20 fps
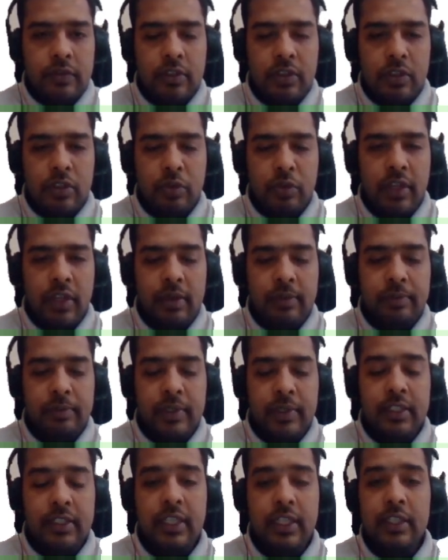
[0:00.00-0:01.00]
So yeah,
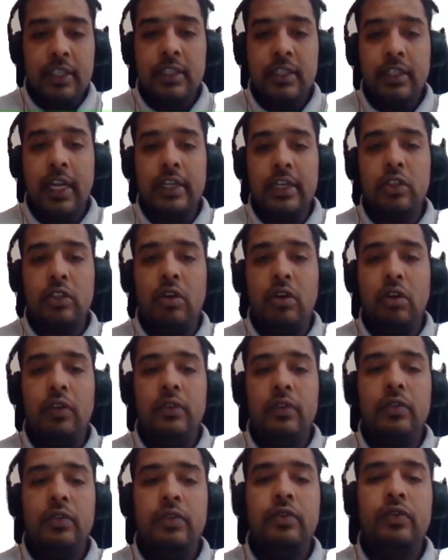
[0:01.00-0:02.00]
means that's all
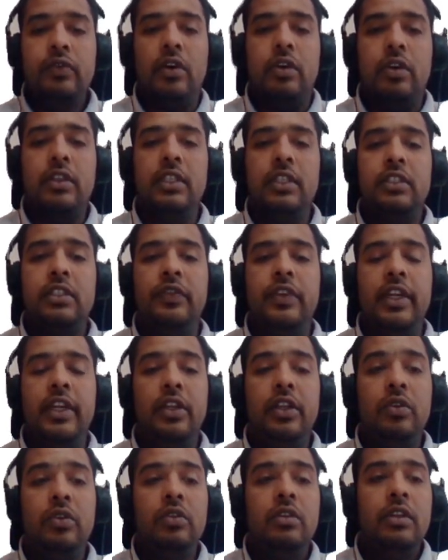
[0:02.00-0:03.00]
for this
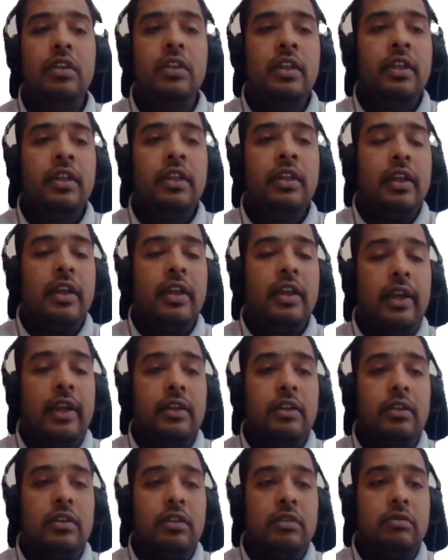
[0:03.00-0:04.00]
video.
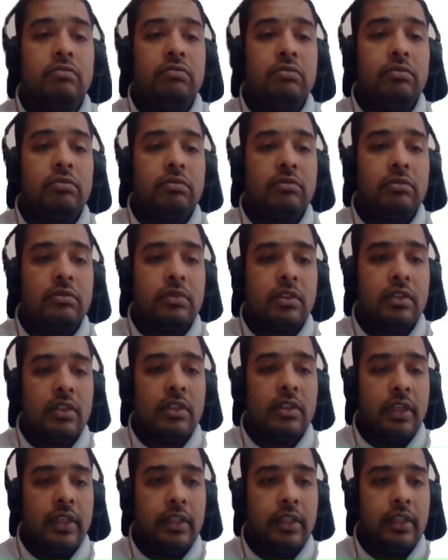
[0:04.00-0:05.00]
And
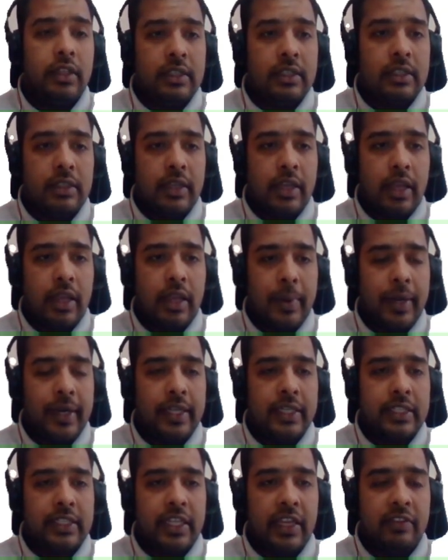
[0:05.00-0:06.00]
in this
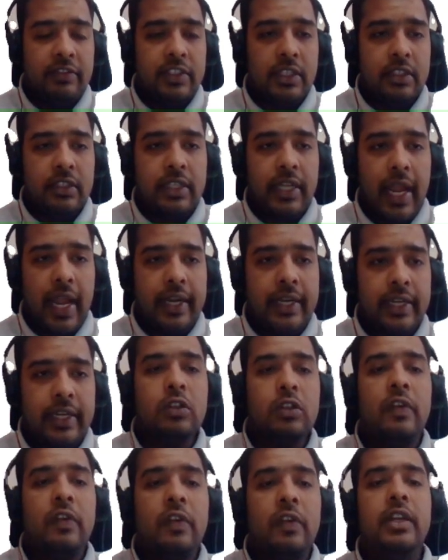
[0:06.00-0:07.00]
appendix, I have just added
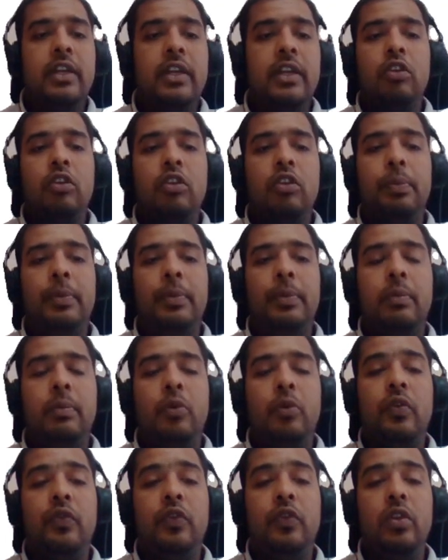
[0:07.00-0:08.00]
sovereign and corporate
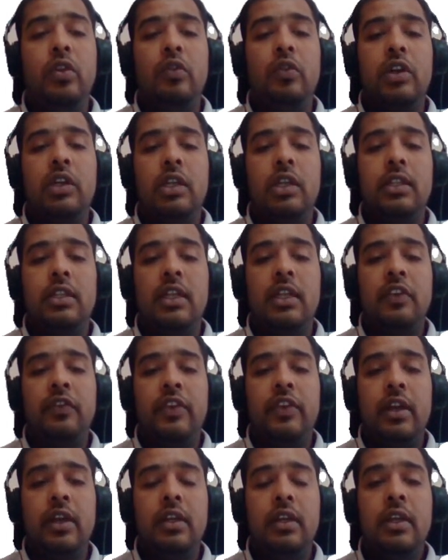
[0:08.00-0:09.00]
portfolio. What are the
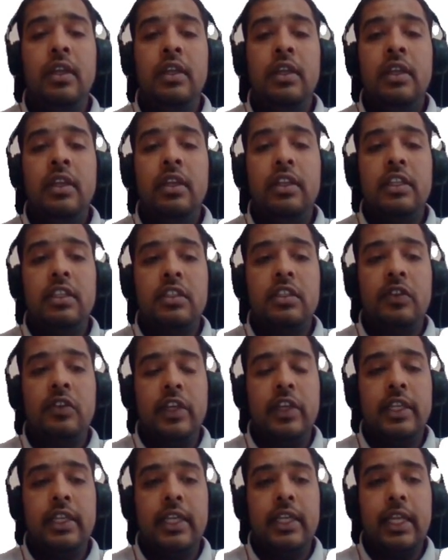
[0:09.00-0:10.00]
different
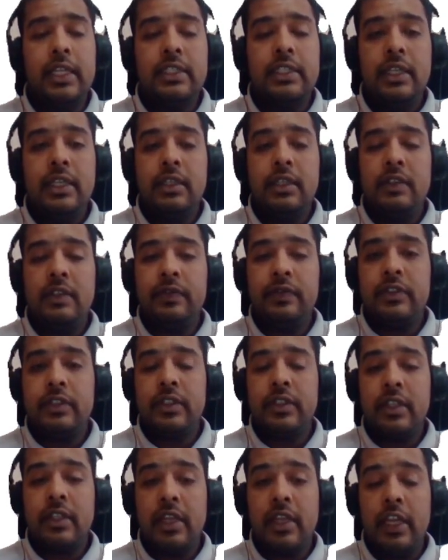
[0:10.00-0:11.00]
risk-weighted asset
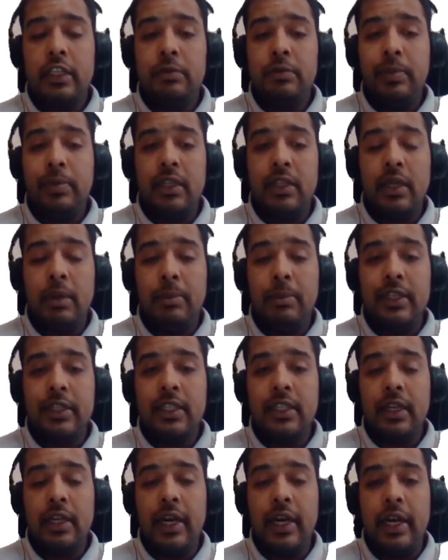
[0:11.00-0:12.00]
as per the
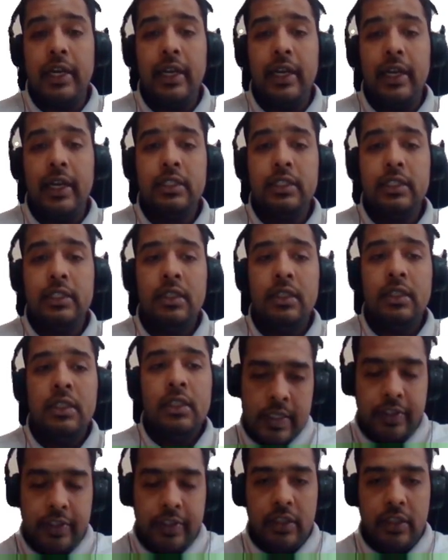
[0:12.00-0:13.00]
Basel guidelines?
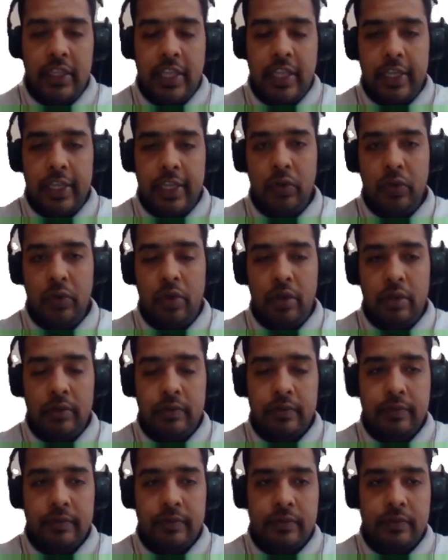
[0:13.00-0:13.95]
Yeah, thank you all.